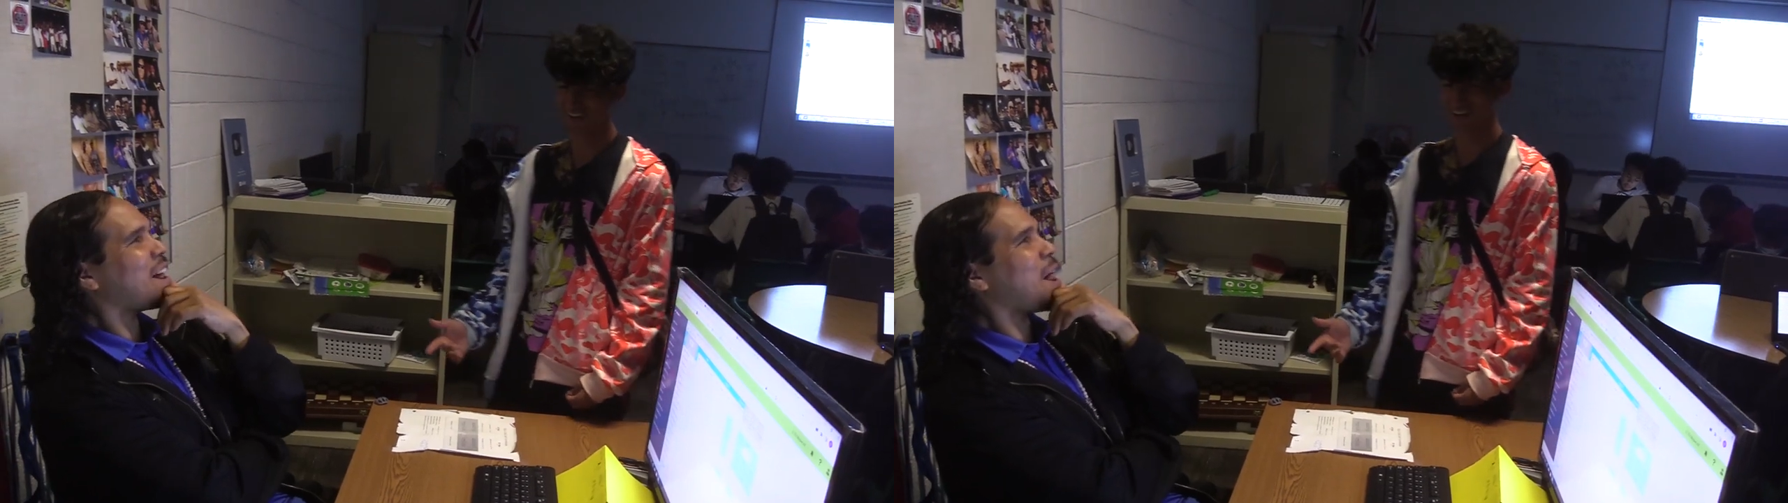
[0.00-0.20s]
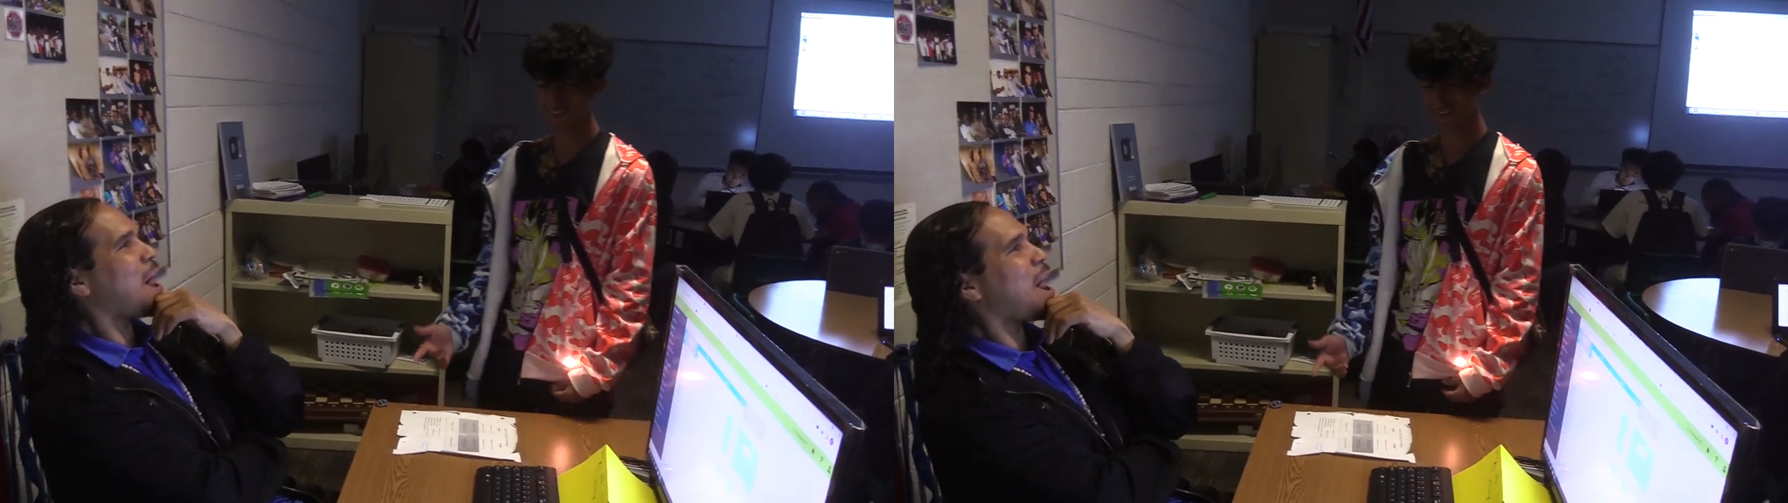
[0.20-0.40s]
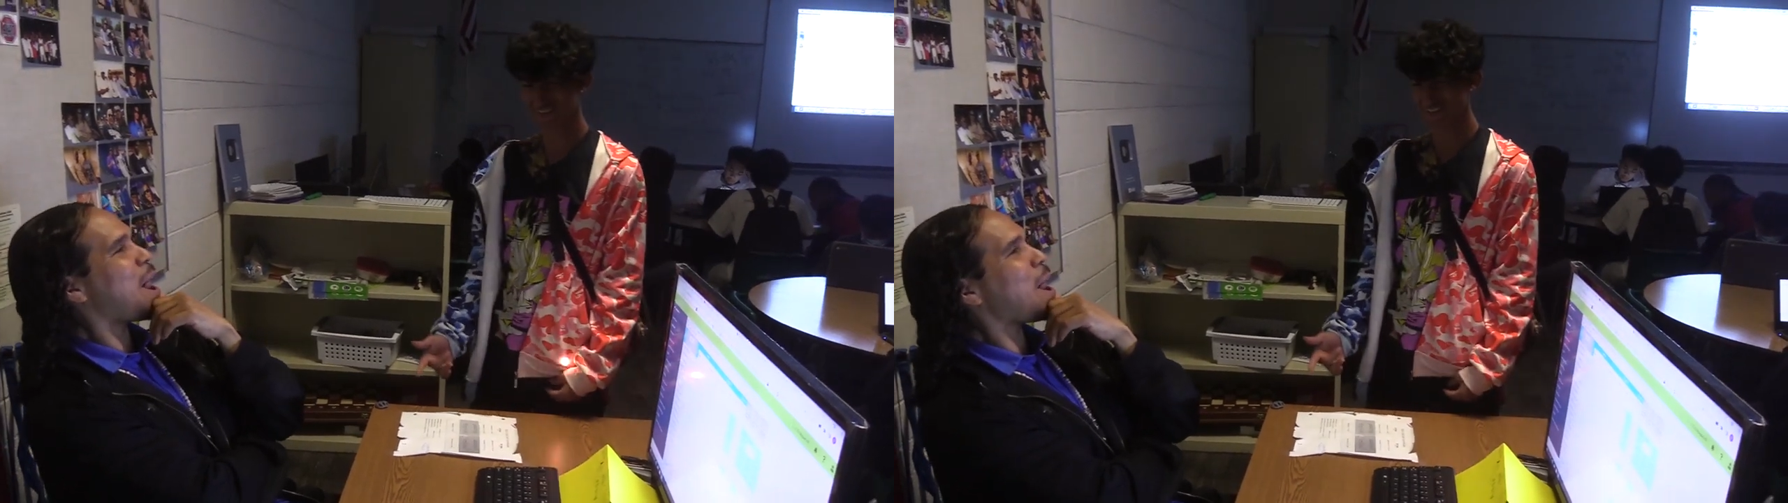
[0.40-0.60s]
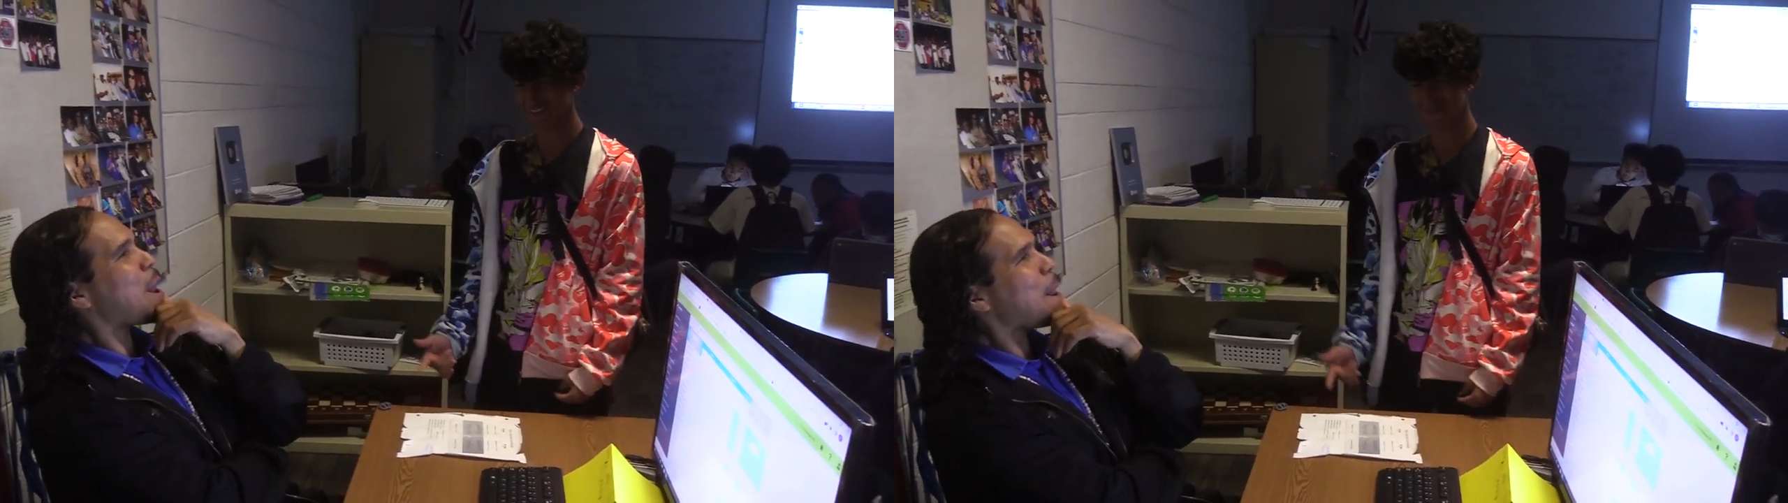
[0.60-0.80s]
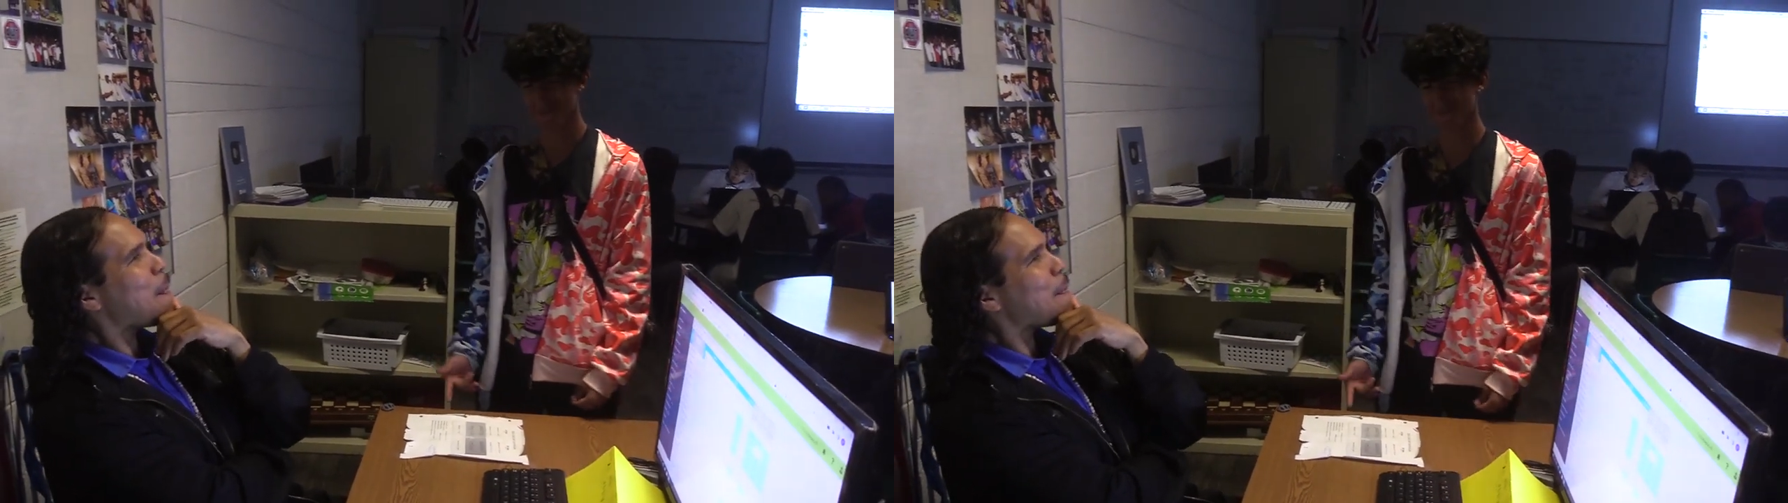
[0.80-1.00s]
I was
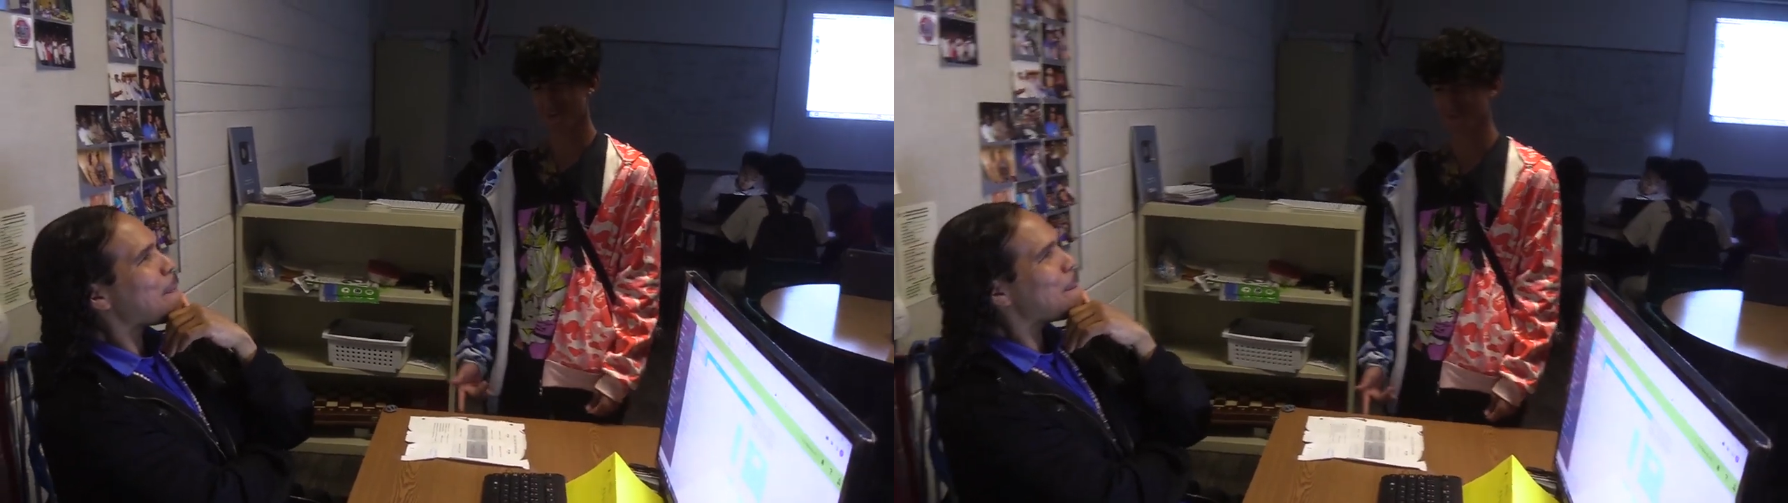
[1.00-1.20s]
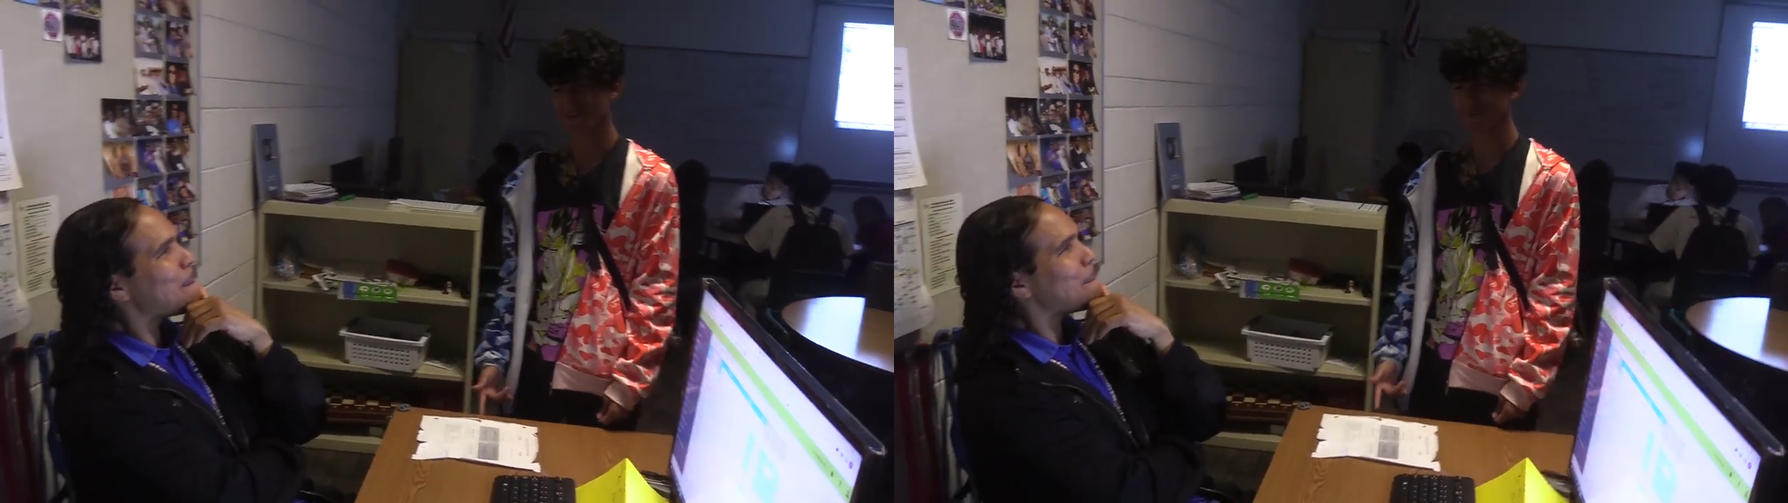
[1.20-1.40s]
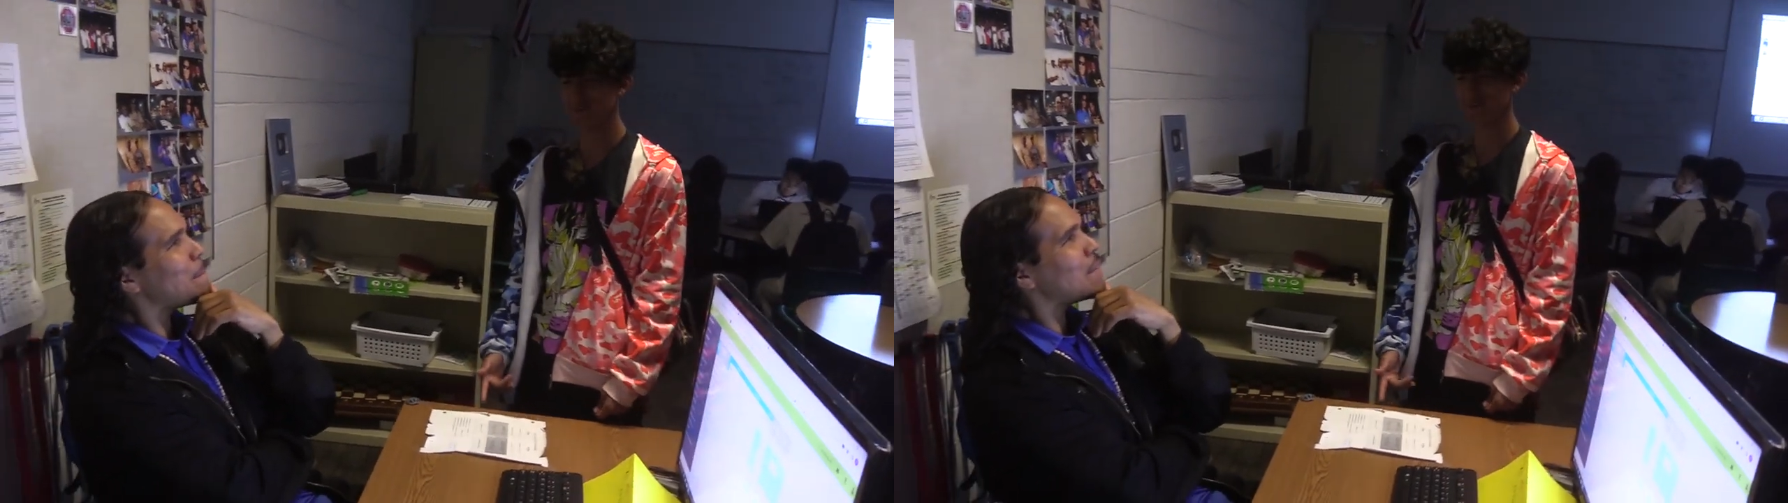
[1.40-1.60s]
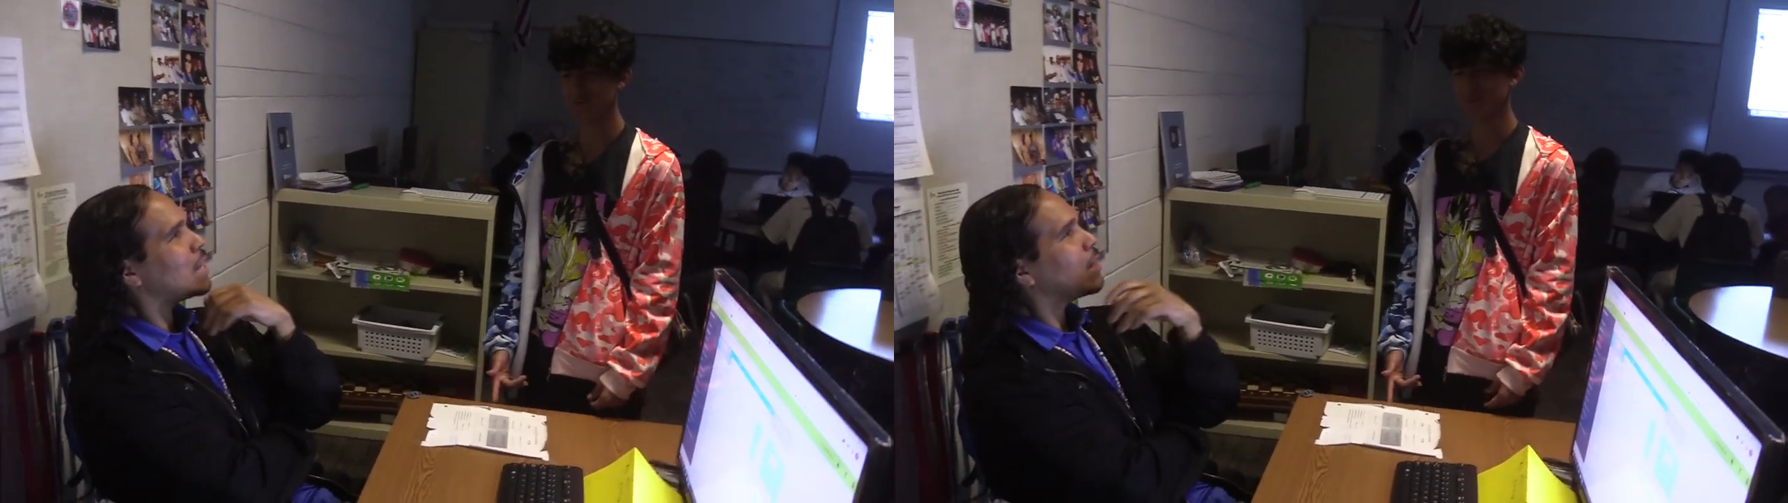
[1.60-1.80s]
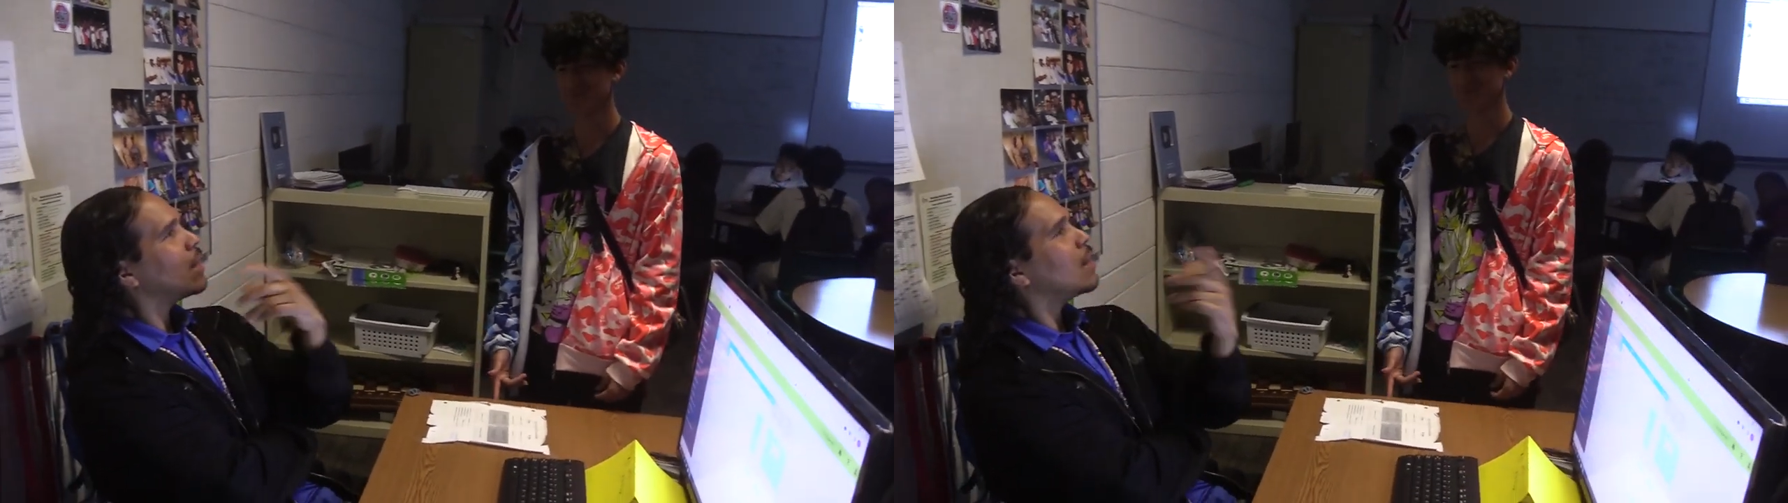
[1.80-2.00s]
sleep in my room.